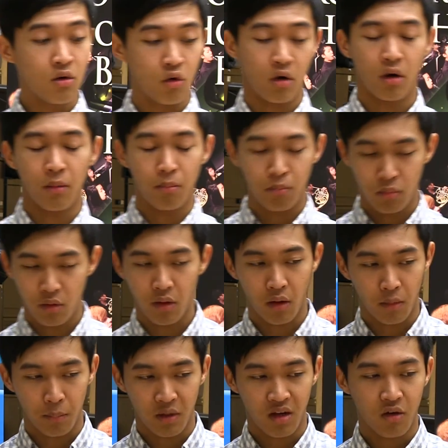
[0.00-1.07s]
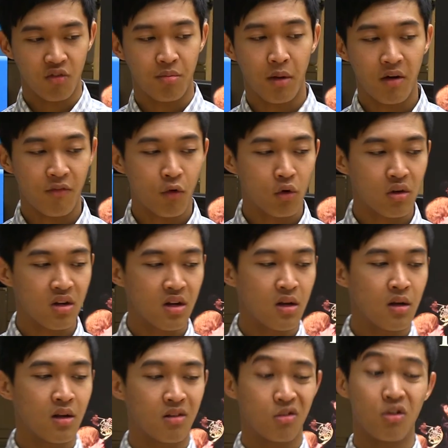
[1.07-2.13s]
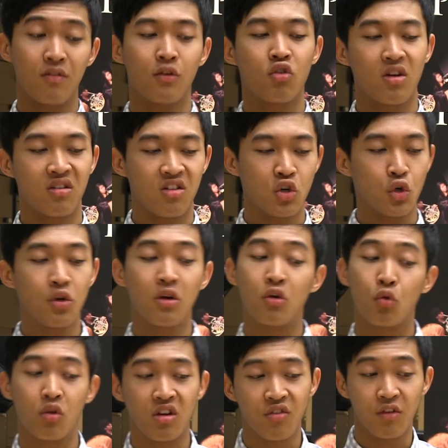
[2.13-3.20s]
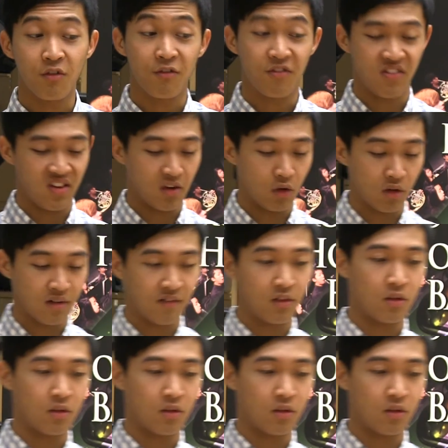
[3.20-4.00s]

or the beginning of bar 14, is sort of a transition into a different feel